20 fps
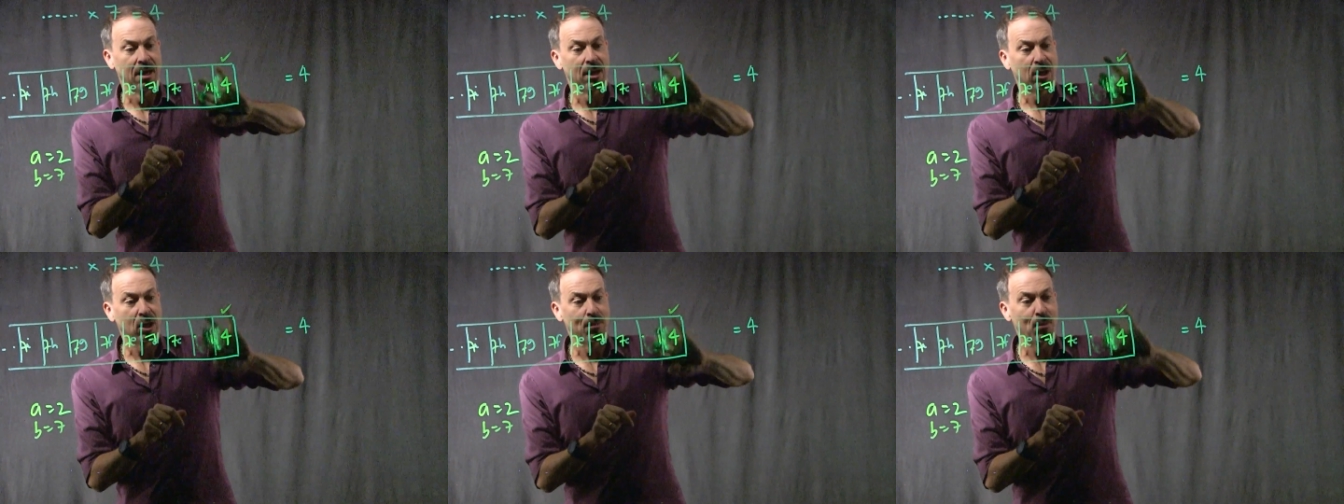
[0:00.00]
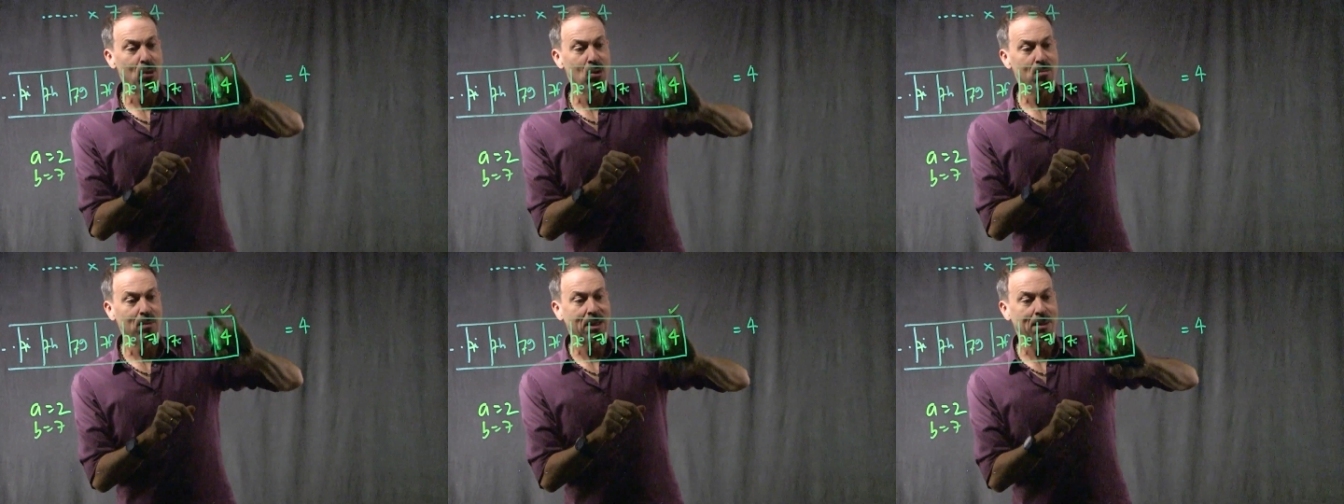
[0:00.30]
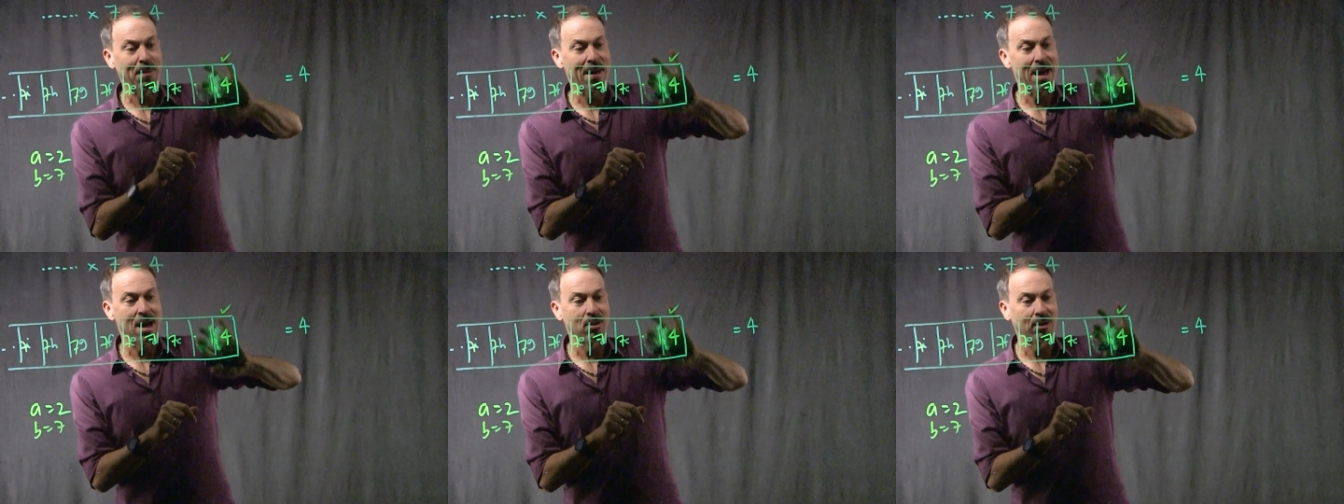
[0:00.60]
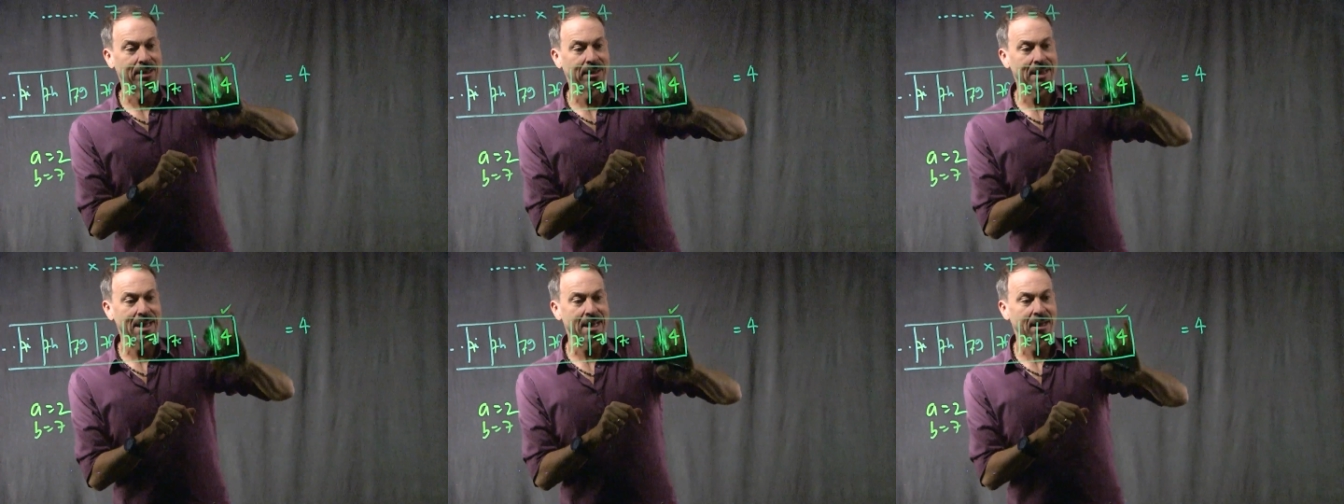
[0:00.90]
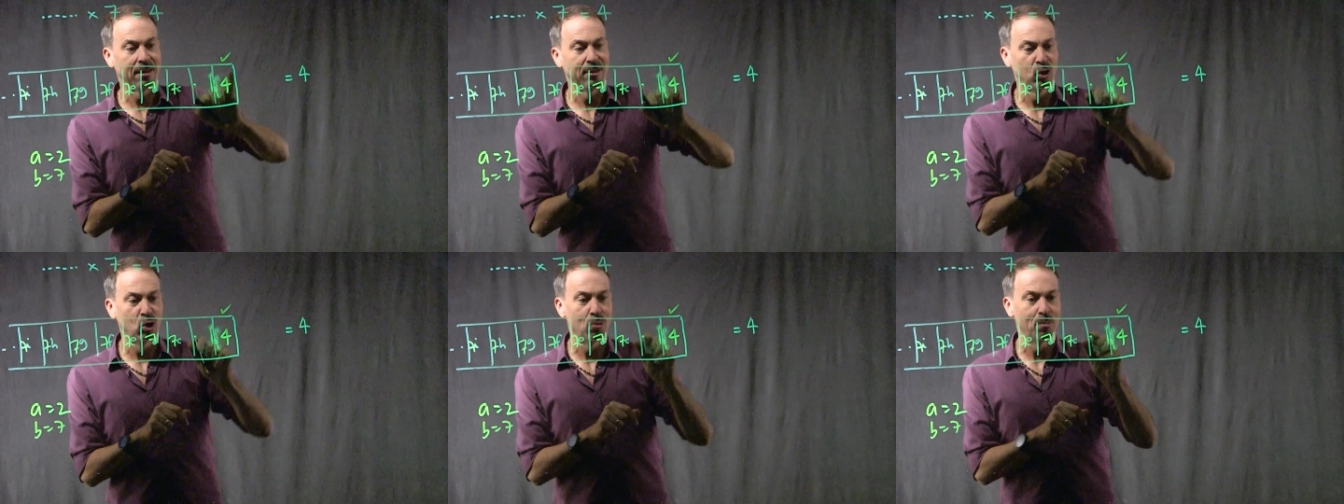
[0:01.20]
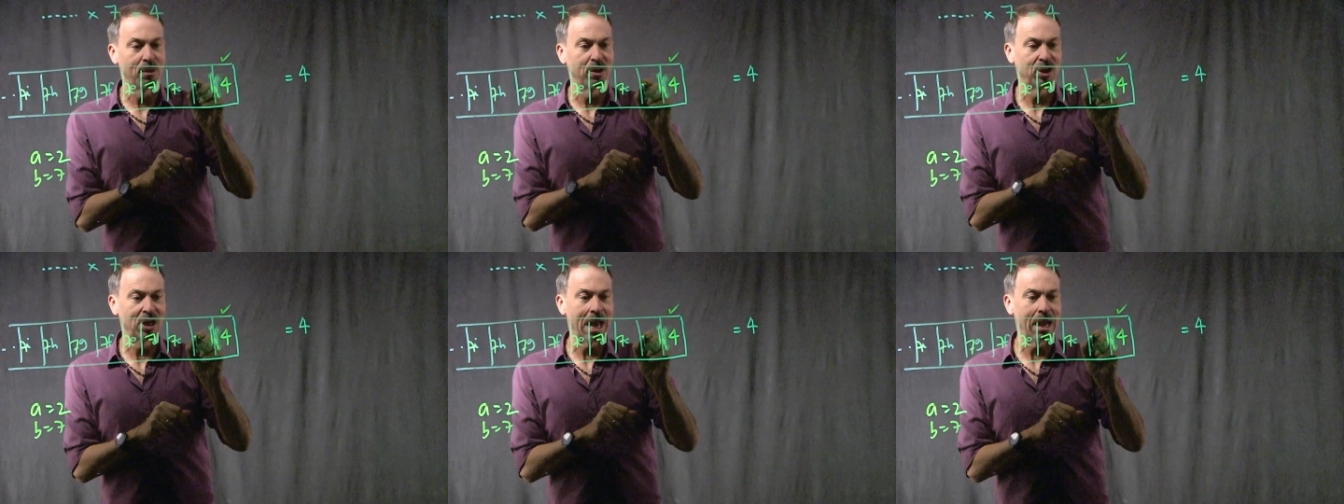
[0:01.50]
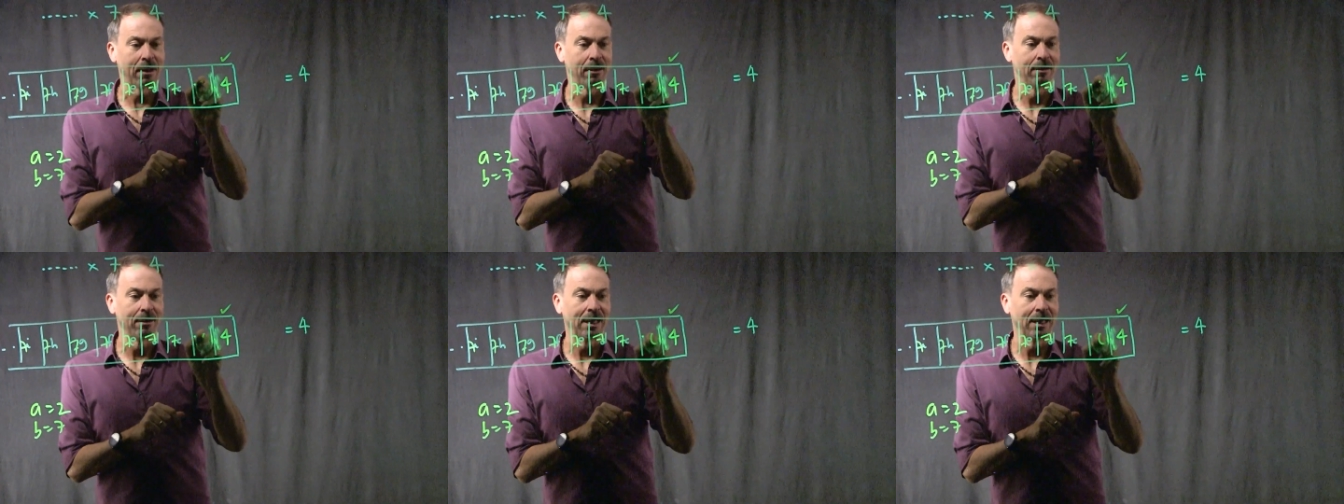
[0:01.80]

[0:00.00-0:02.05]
Kaboom, kapow, gazing, gazoop, gazak,